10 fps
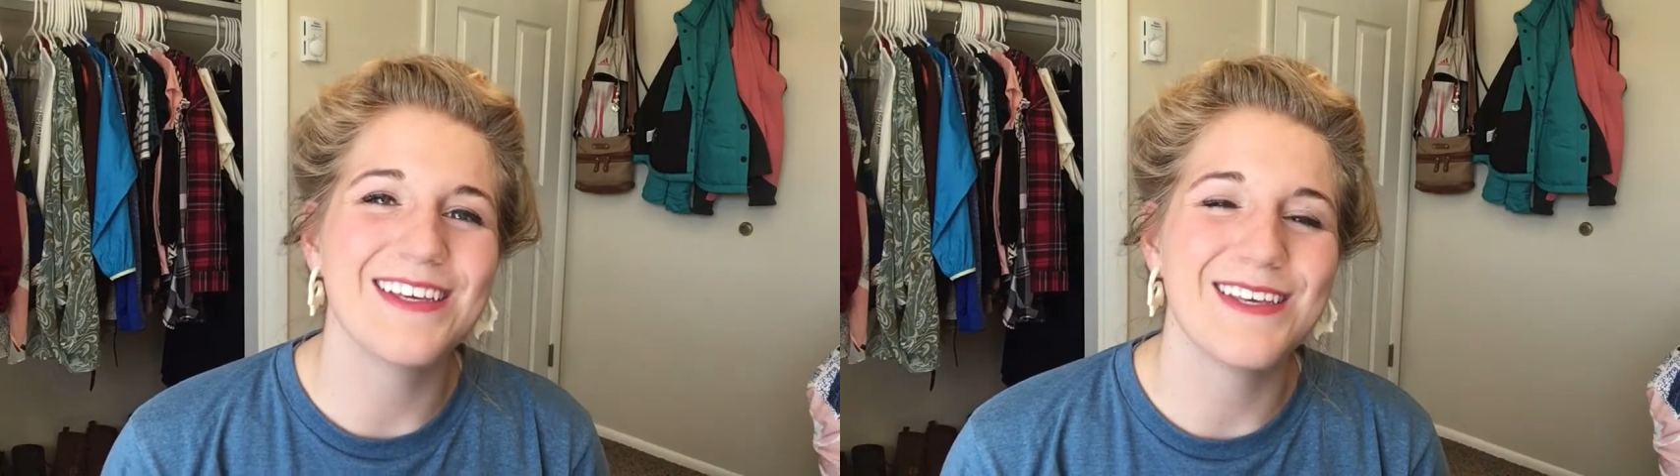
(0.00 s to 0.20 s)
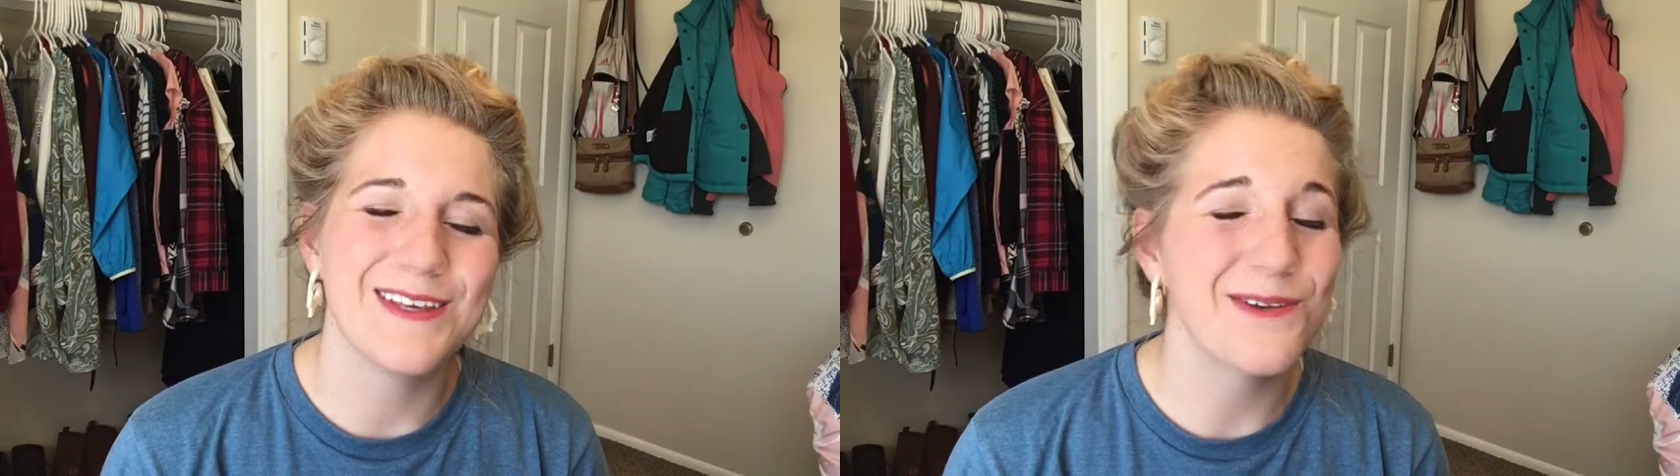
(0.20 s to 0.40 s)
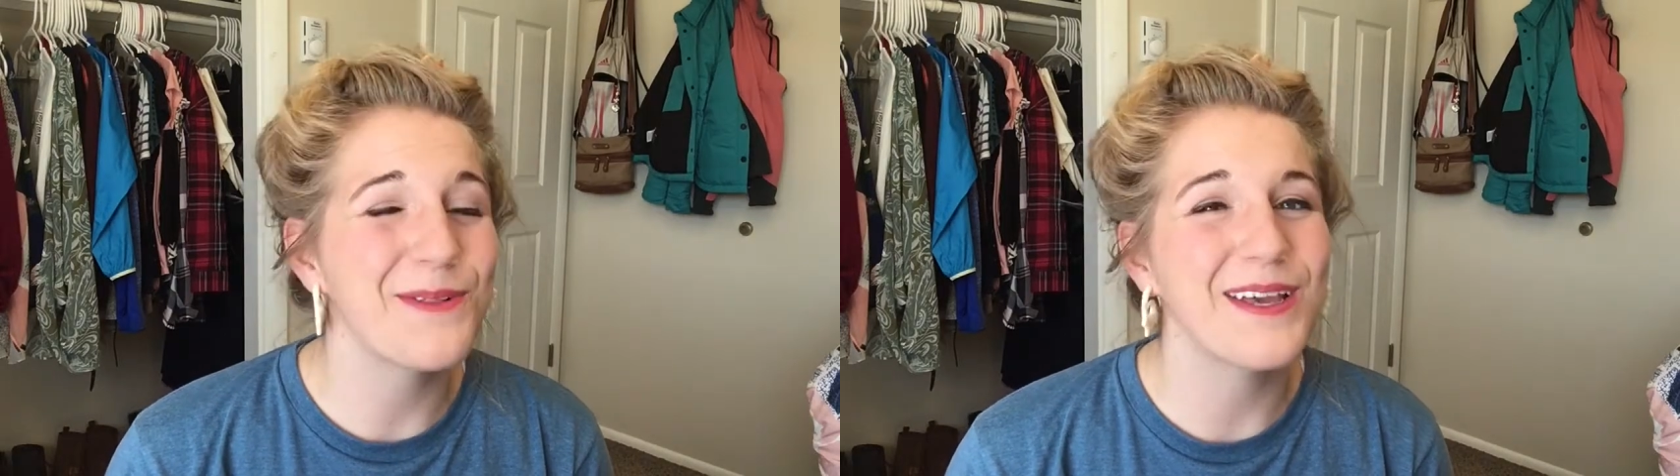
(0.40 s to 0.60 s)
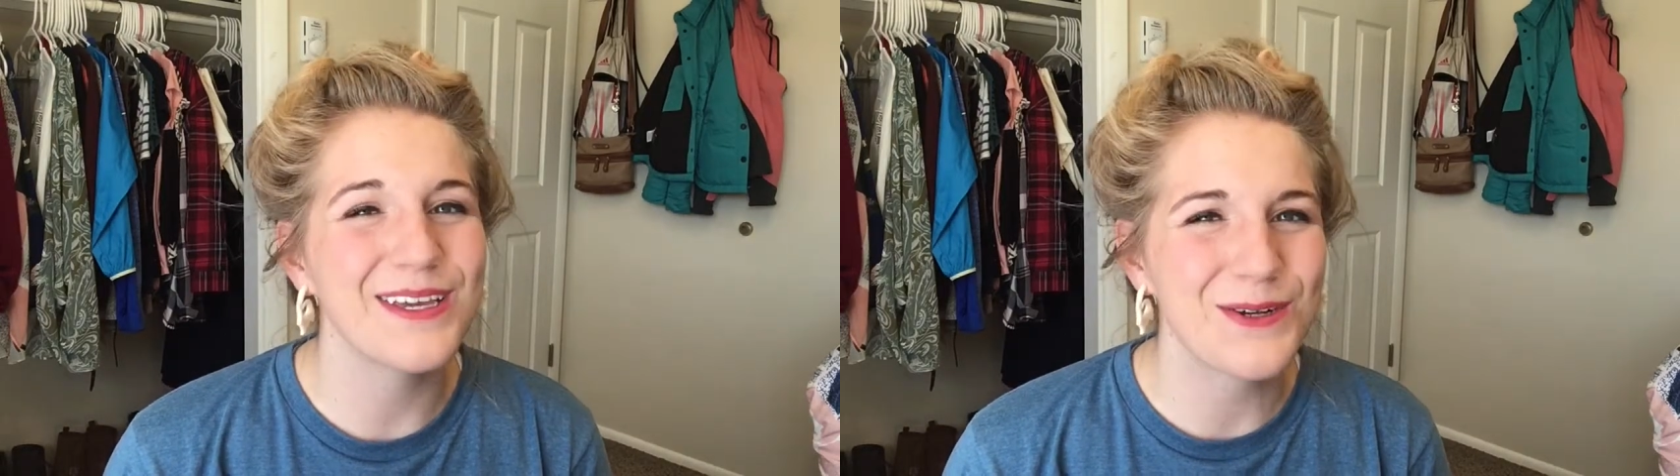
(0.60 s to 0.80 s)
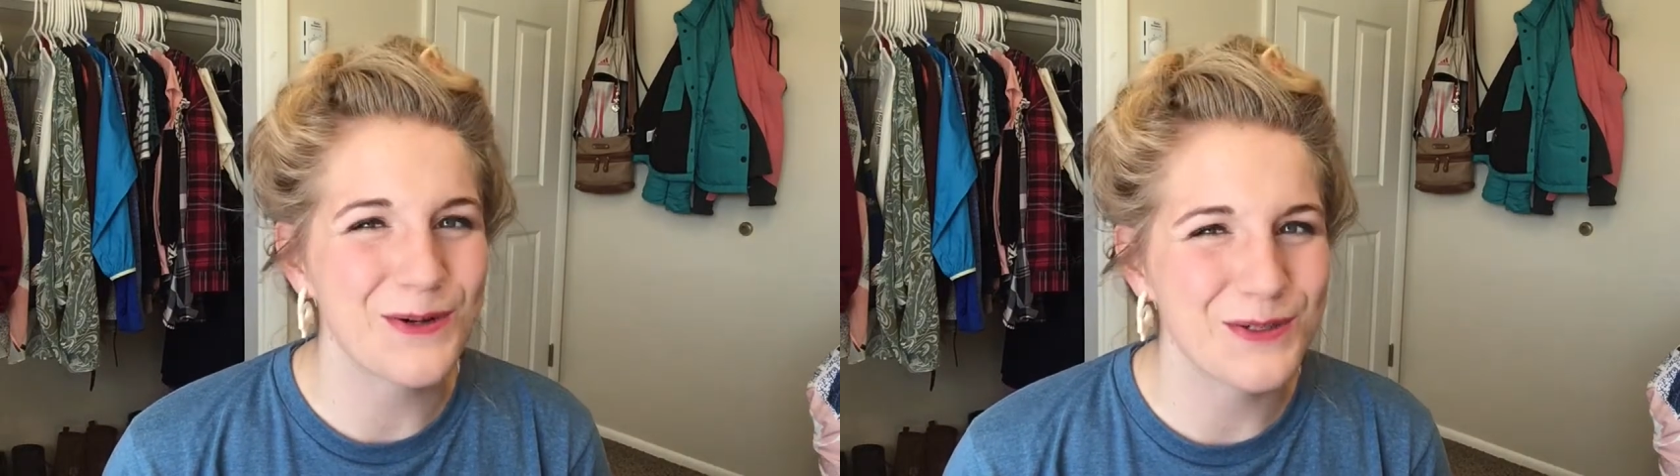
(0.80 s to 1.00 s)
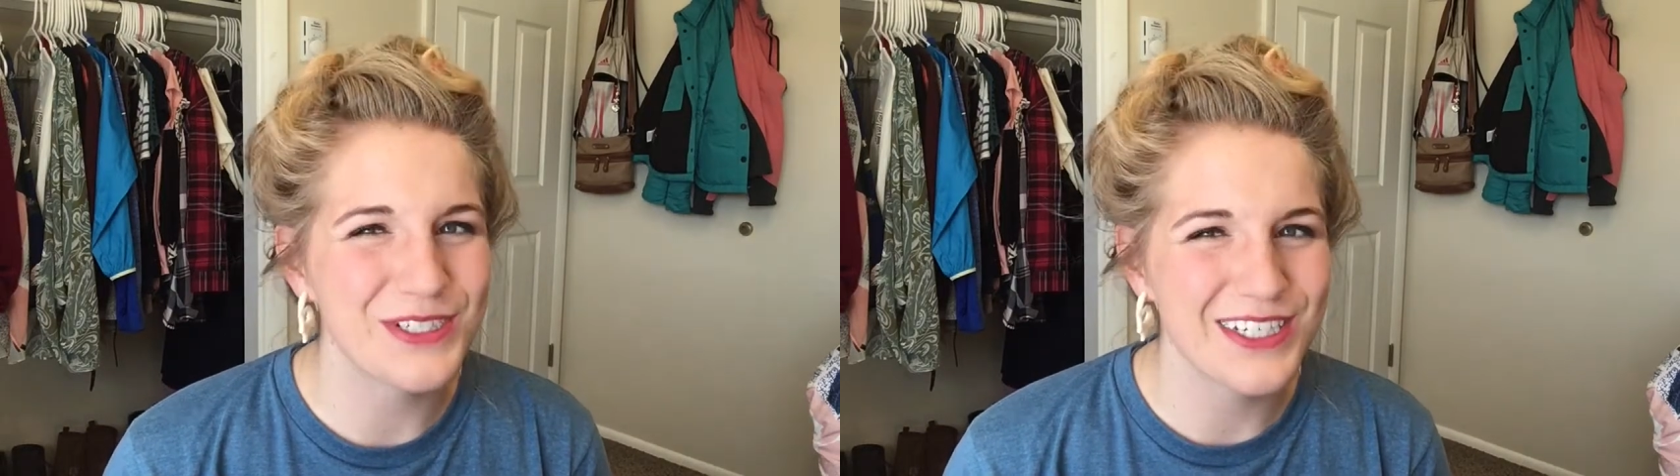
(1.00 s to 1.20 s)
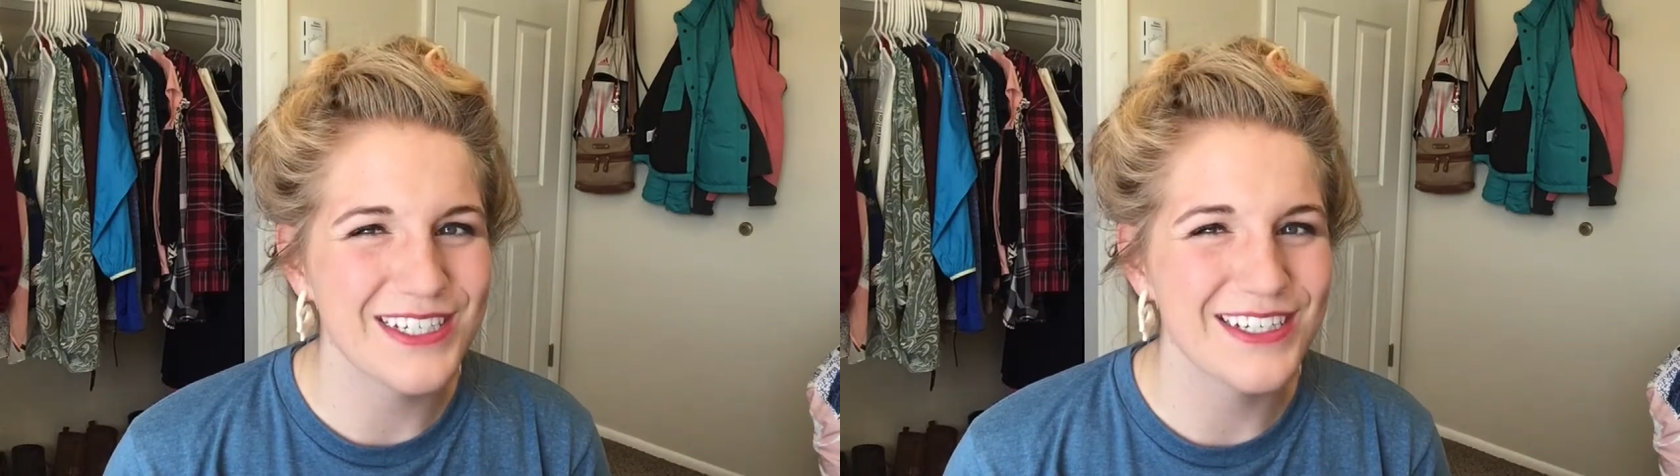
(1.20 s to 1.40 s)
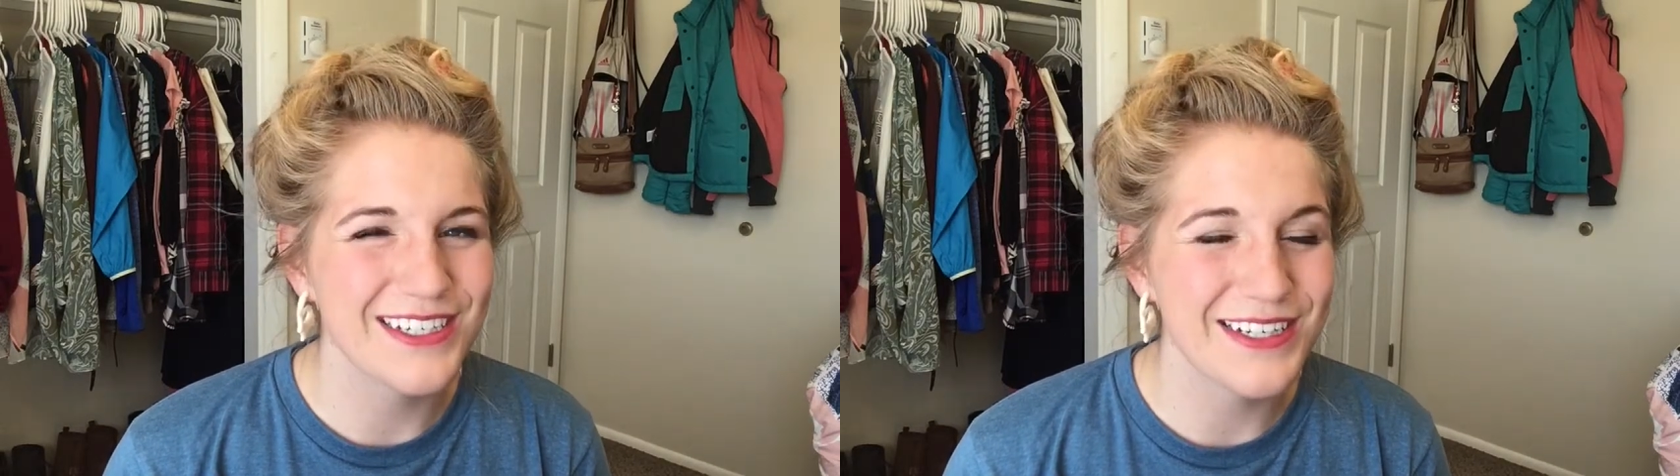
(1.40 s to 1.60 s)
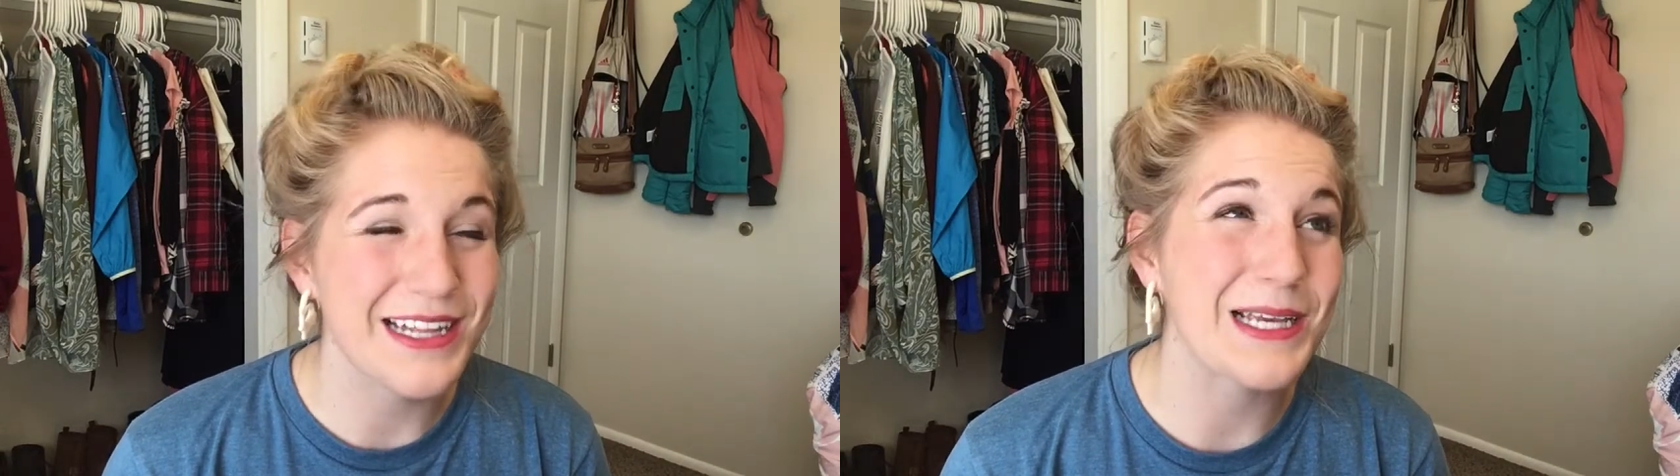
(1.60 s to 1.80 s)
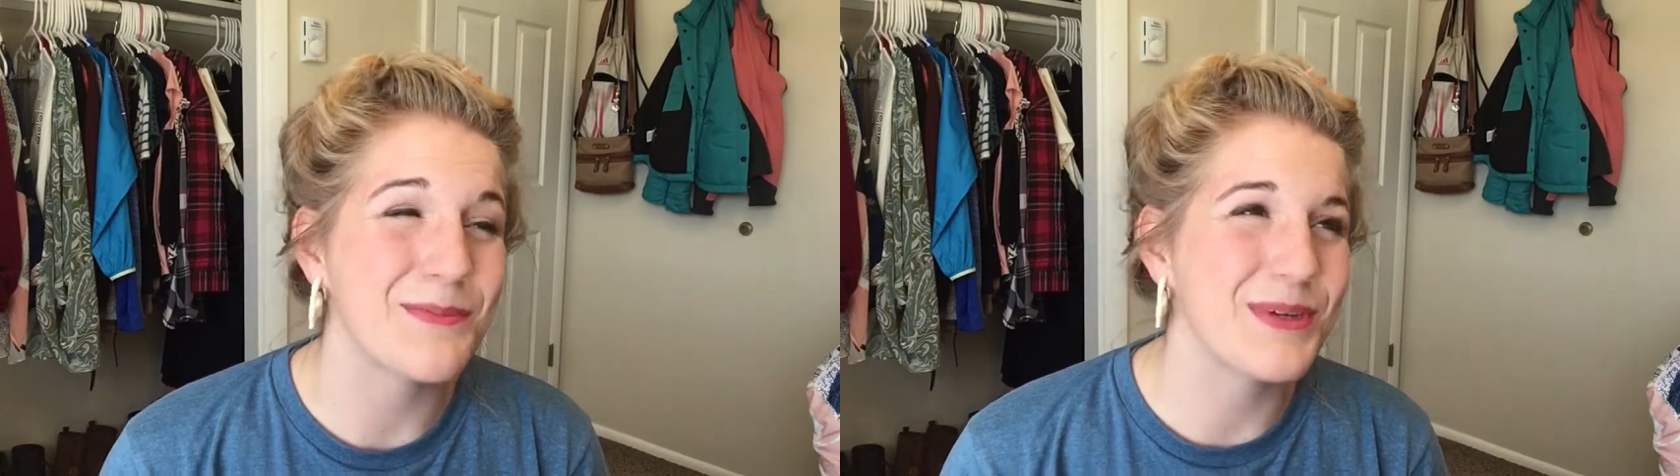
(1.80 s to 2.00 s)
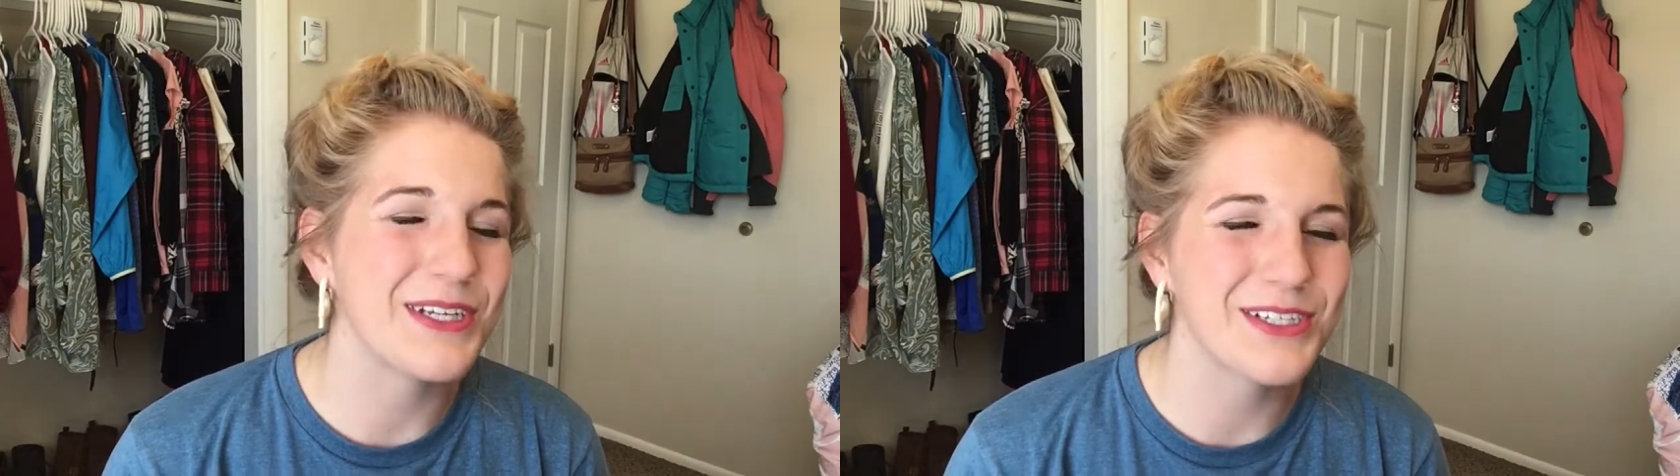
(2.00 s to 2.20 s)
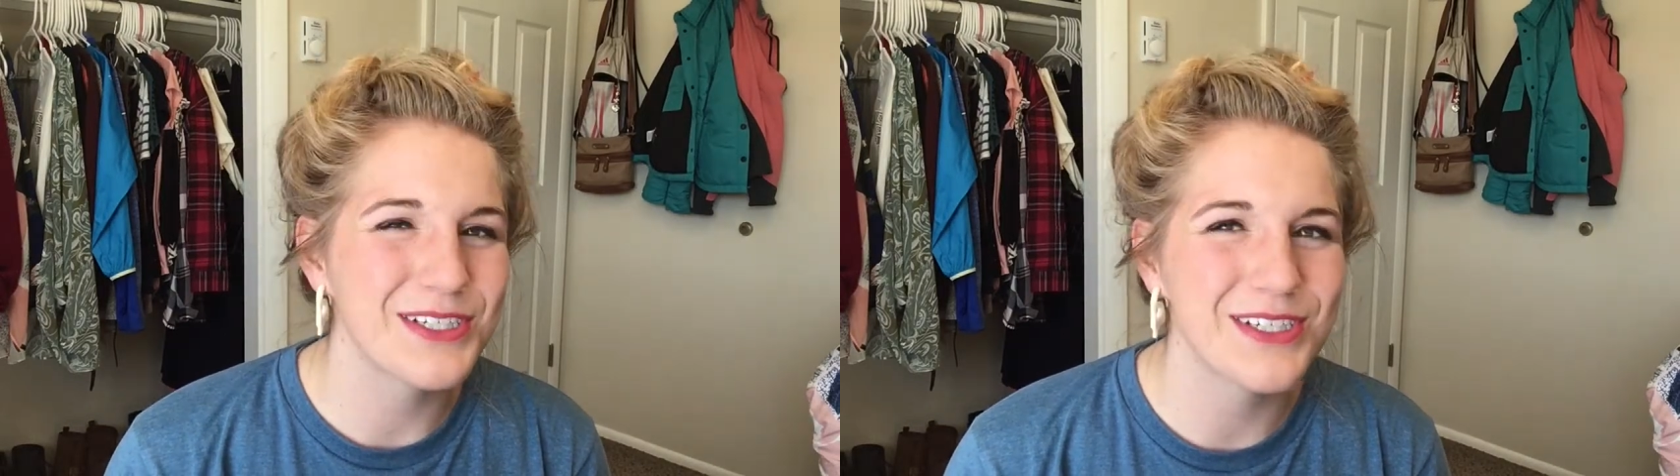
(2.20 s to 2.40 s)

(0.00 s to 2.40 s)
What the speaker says: you're like an ocean, like a beach.